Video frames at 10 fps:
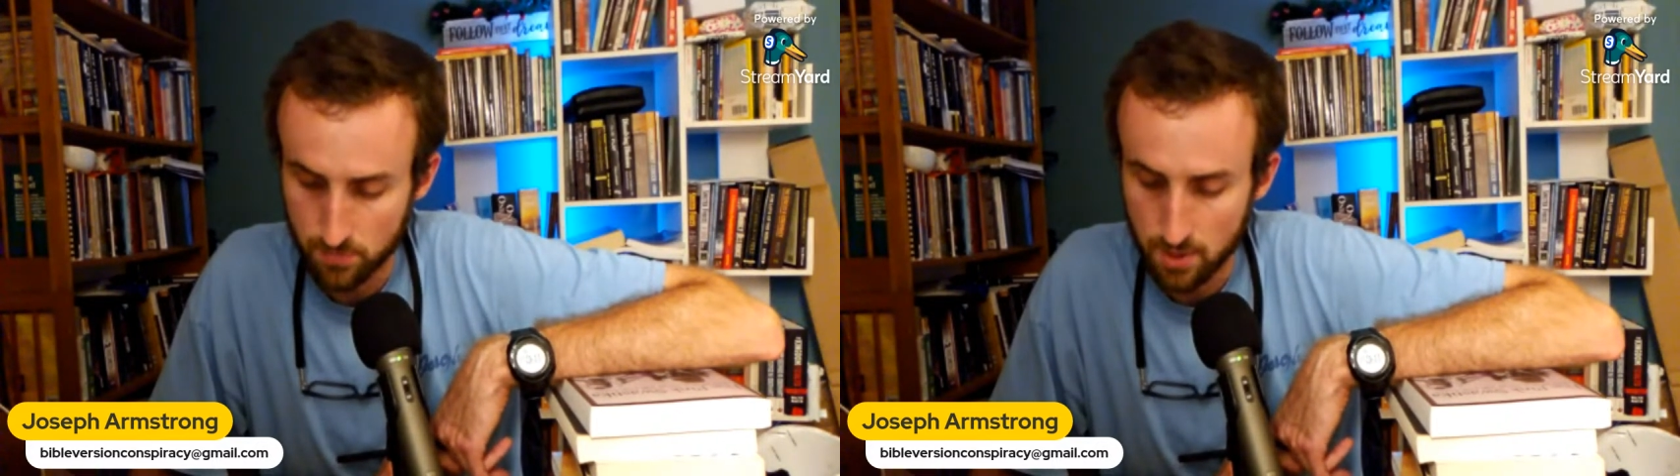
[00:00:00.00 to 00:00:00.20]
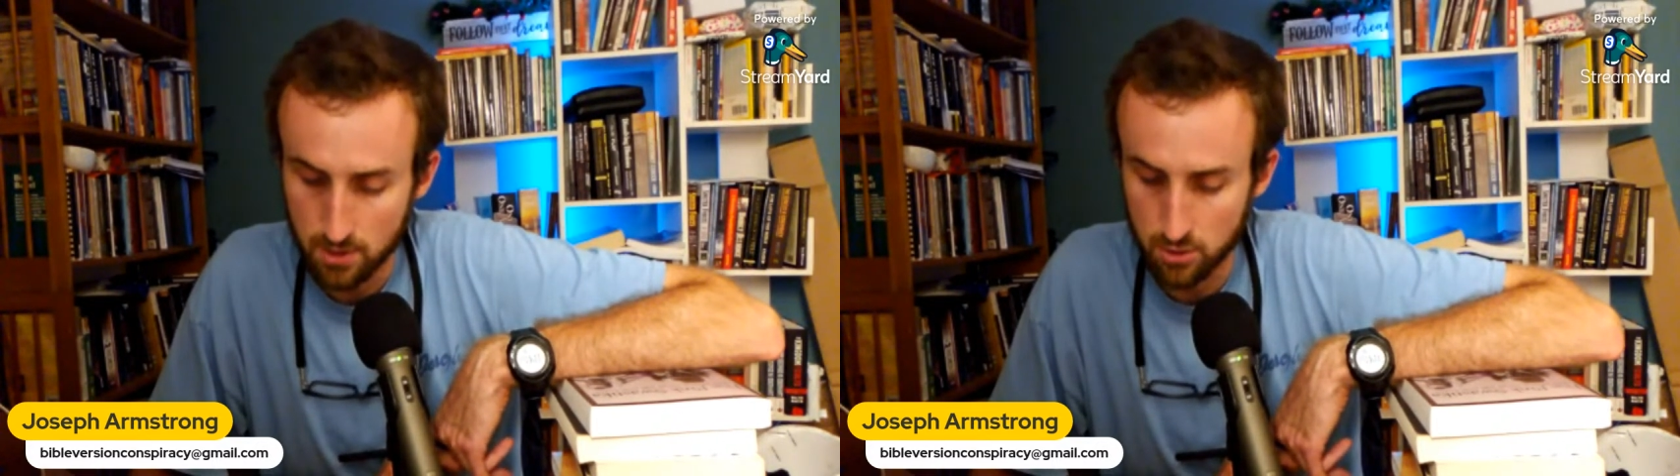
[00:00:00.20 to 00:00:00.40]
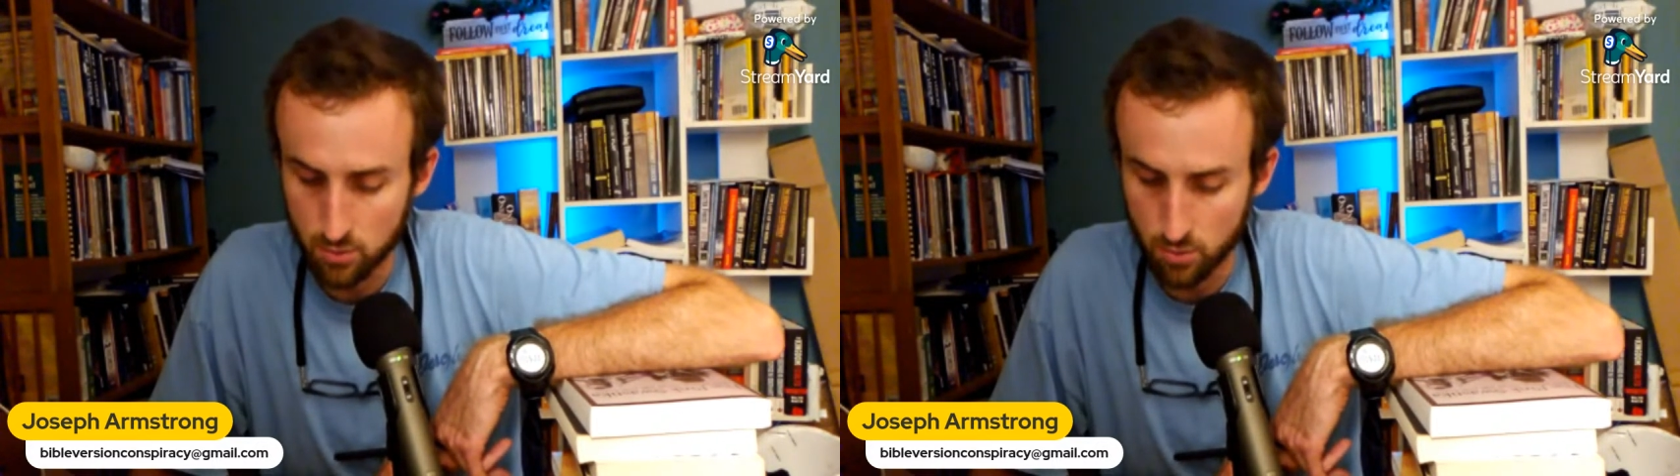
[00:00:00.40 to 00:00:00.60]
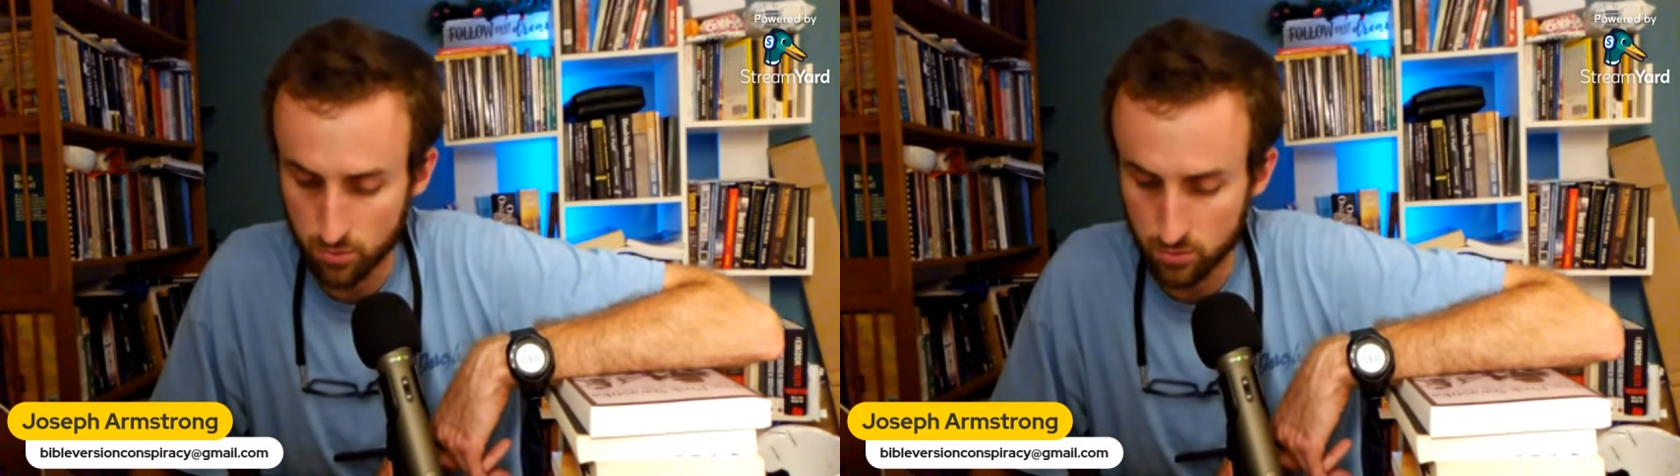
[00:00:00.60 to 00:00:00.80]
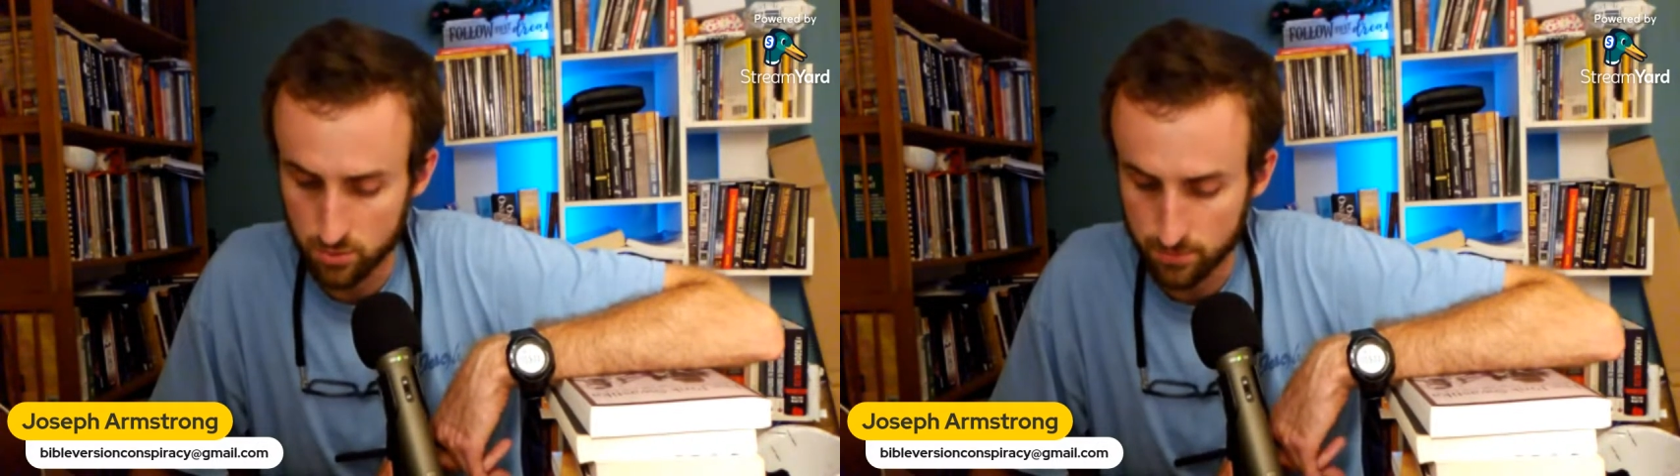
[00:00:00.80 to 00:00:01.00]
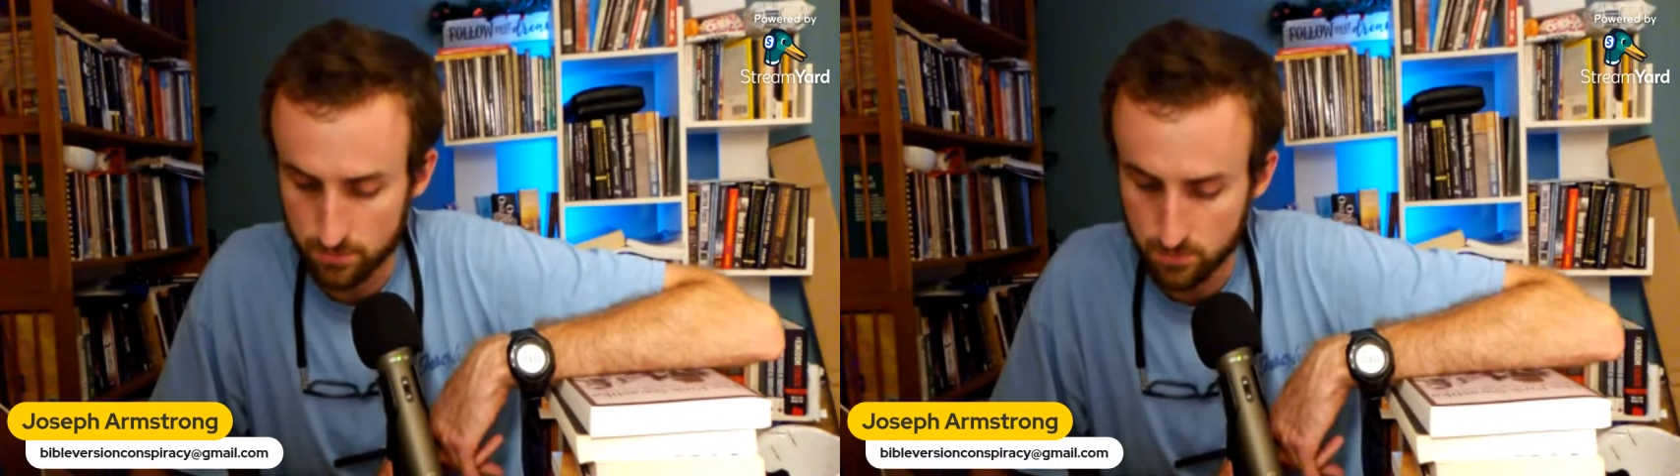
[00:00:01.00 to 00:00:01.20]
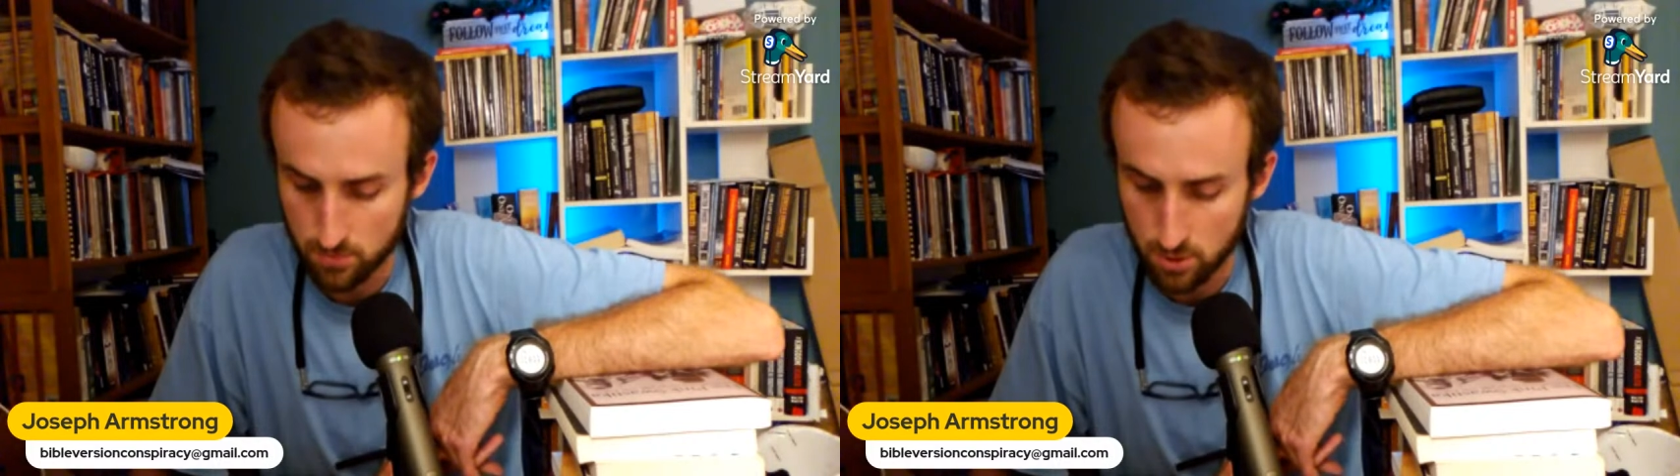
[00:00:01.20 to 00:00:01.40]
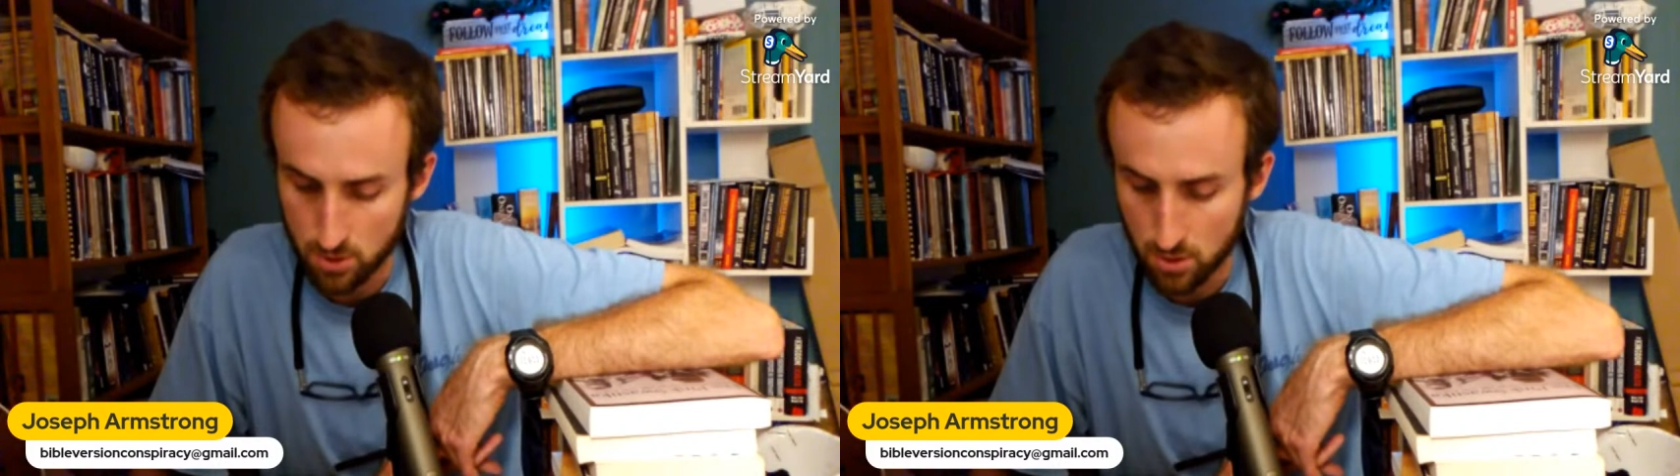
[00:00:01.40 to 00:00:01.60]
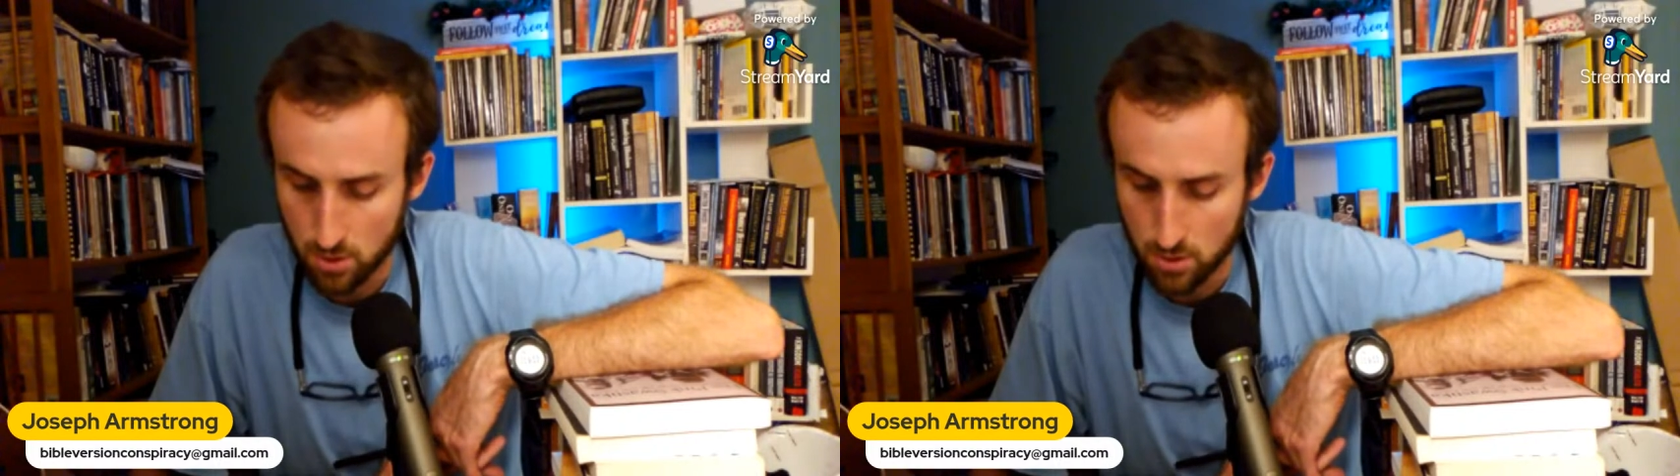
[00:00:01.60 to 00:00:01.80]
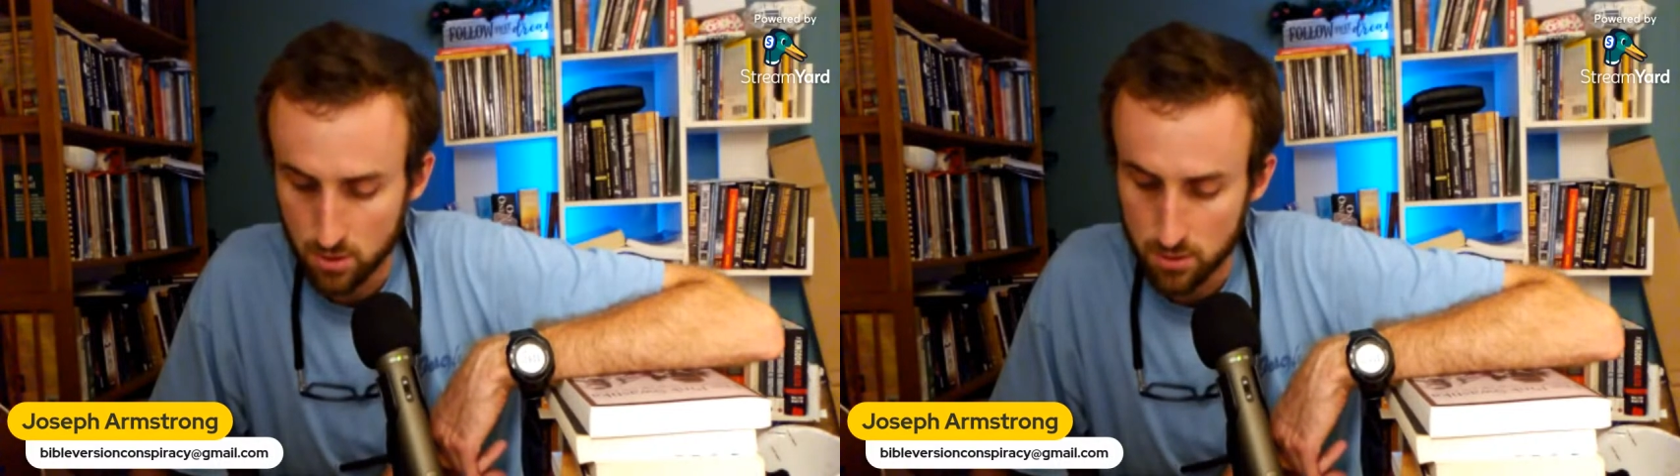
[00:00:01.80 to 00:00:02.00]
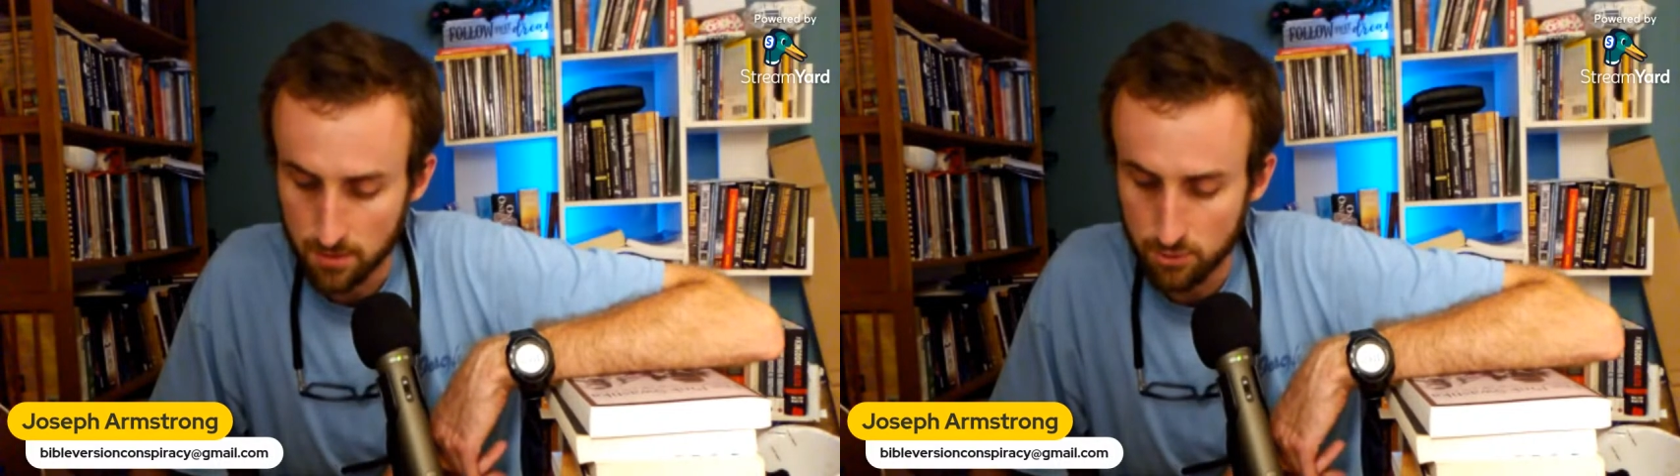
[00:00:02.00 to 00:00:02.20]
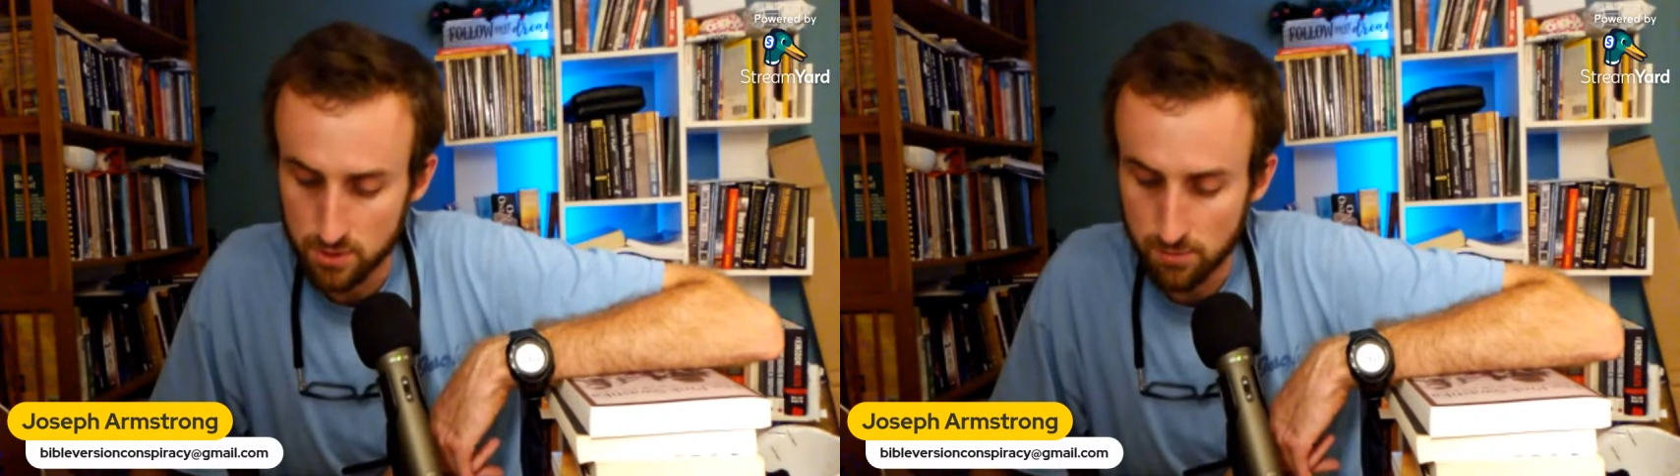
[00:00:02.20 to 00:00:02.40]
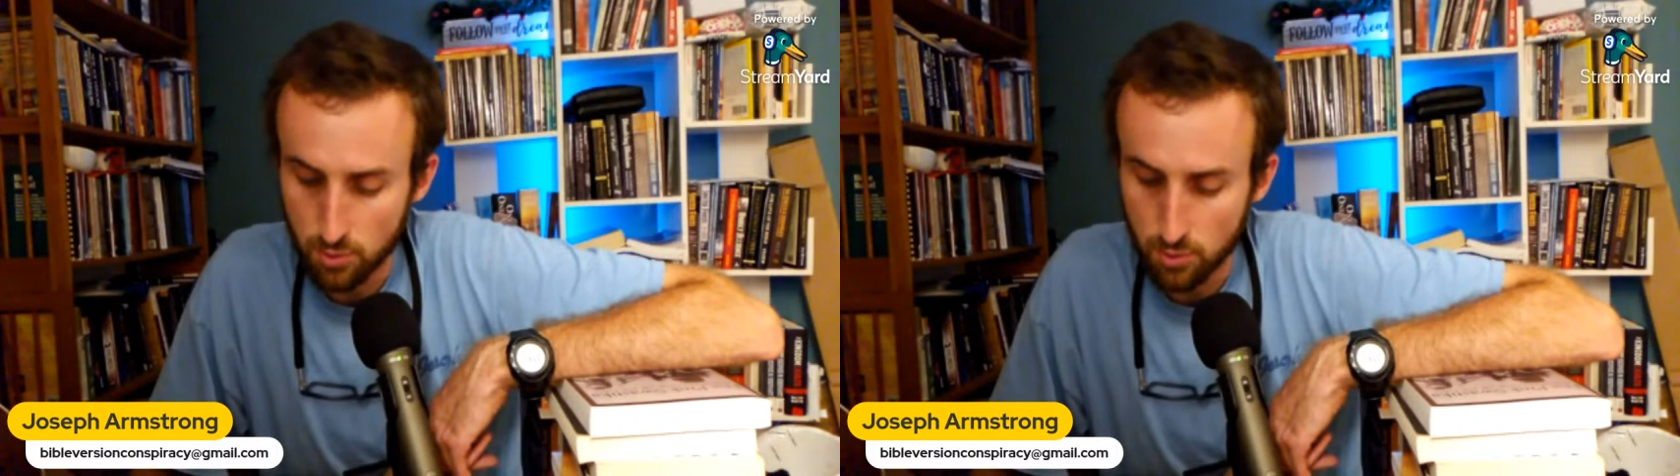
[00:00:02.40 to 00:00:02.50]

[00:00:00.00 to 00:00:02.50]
End quote. W.T.